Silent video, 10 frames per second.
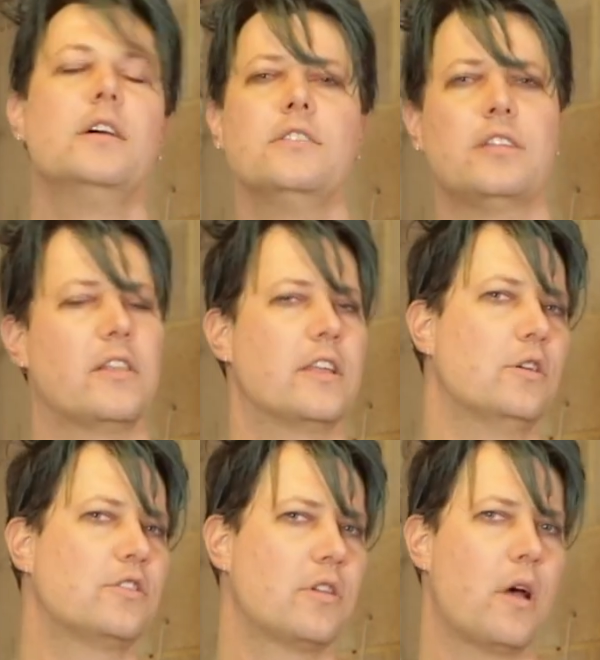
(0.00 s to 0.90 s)
something that
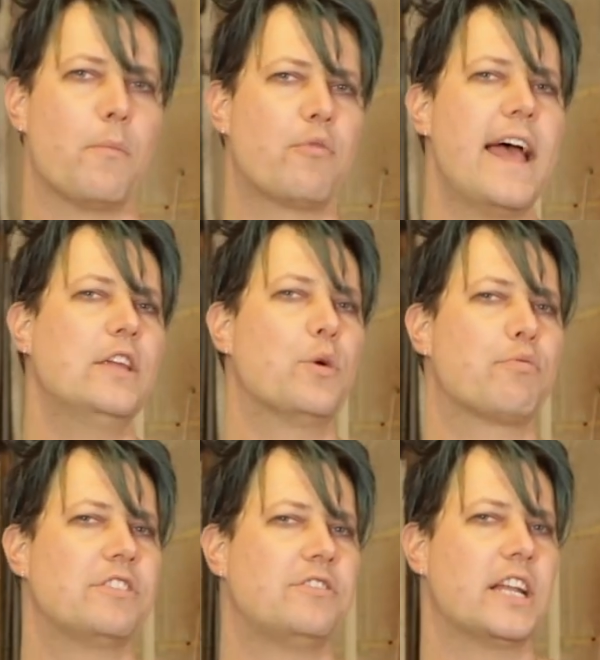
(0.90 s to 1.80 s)
looks brand new and
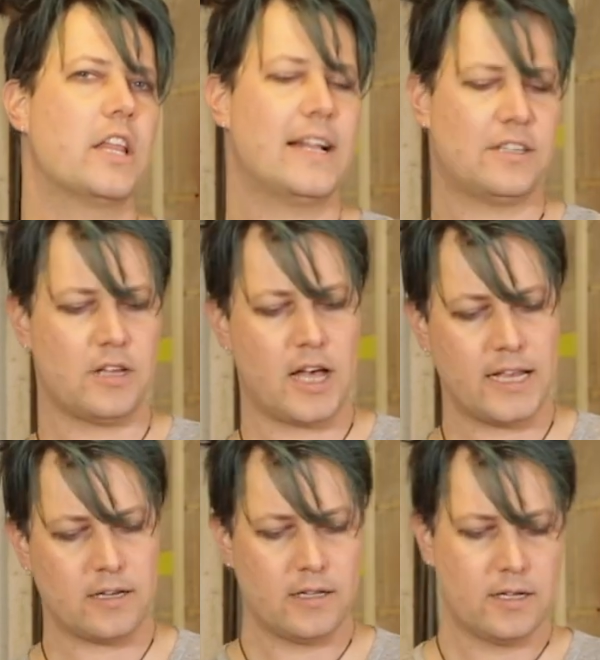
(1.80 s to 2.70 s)
pristine on that
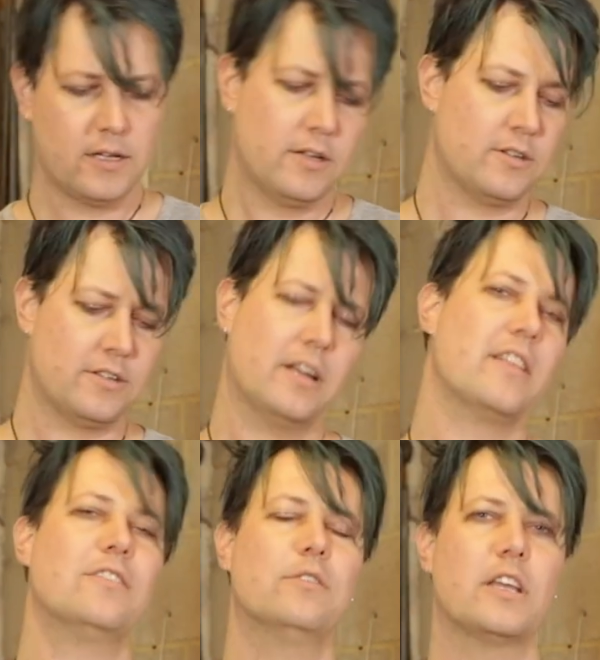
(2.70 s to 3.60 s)
side to
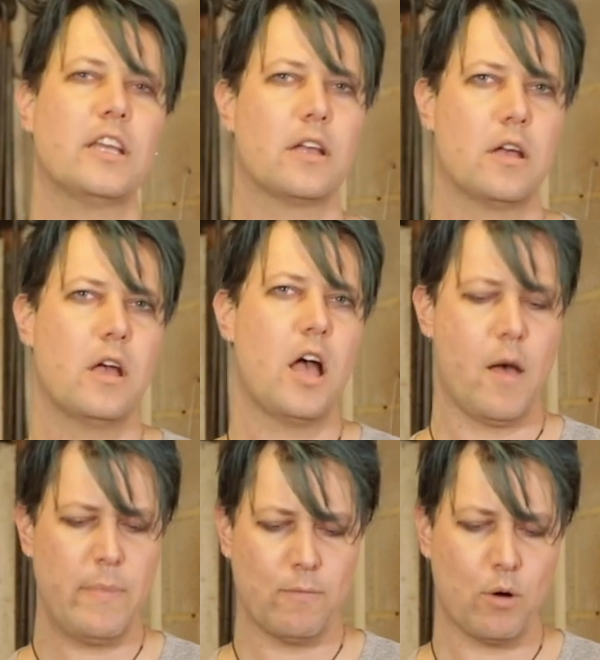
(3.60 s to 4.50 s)
something that's looking
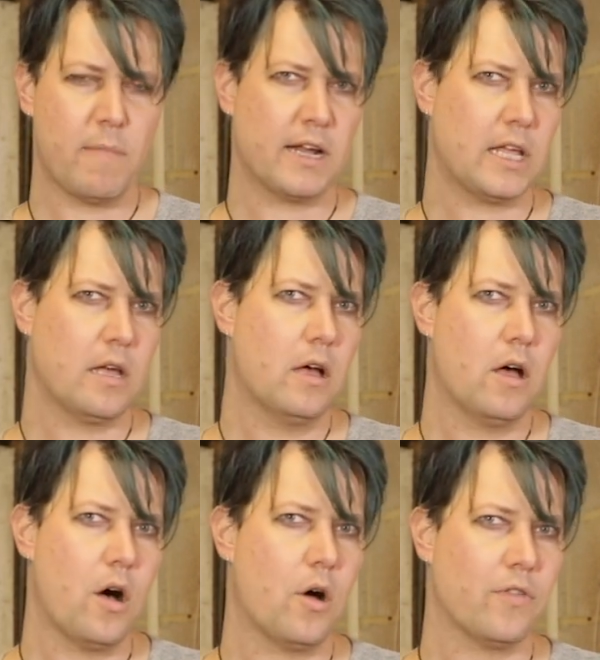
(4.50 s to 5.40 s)
a bit more muddy
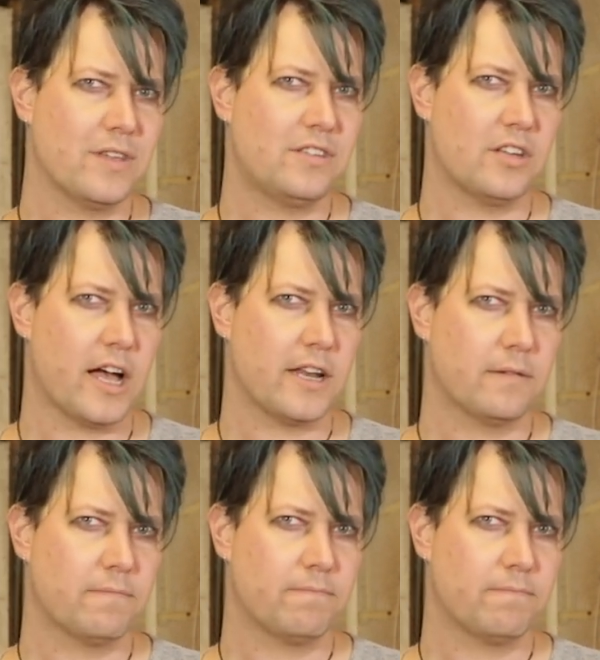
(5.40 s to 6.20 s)
on this side.